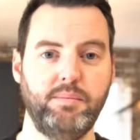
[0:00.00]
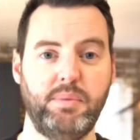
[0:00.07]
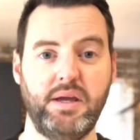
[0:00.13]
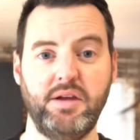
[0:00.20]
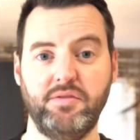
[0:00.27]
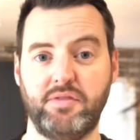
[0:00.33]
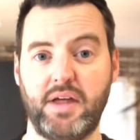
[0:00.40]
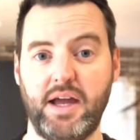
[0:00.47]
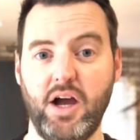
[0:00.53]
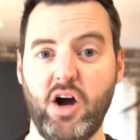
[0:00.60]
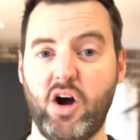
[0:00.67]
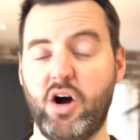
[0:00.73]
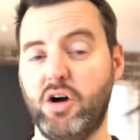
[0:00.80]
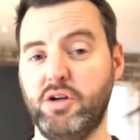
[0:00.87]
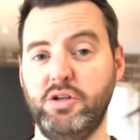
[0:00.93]
if they
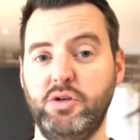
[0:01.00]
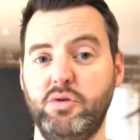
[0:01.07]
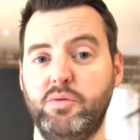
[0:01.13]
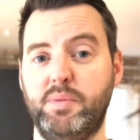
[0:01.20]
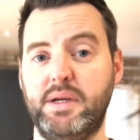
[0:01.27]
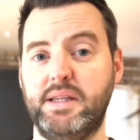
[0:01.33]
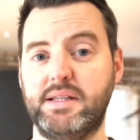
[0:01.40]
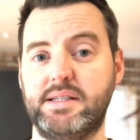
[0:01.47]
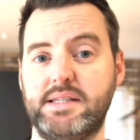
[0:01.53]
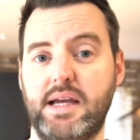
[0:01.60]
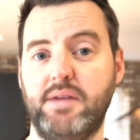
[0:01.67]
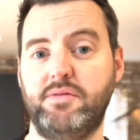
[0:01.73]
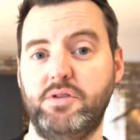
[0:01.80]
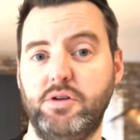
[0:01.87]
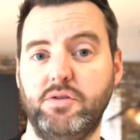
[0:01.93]
are, you will be in the
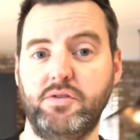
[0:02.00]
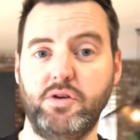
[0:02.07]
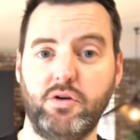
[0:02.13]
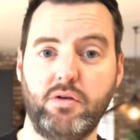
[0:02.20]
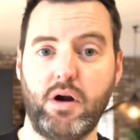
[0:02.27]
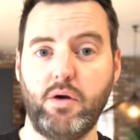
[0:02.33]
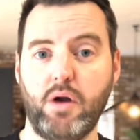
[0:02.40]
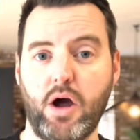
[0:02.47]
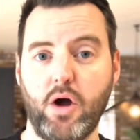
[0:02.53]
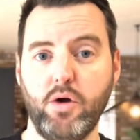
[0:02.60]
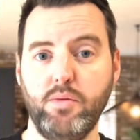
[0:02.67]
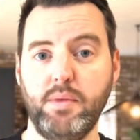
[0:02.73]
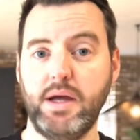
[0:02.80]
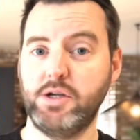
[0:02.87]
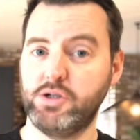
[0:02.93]
safety of your own
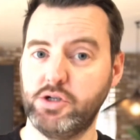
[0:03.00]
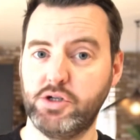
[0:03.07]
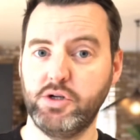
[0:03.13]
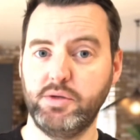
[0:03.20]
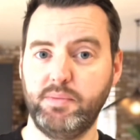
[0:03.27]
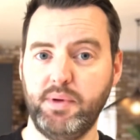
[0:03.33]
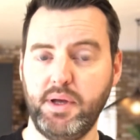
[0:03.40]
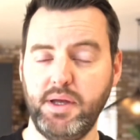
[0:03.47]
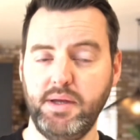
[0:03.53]
home, as you should be,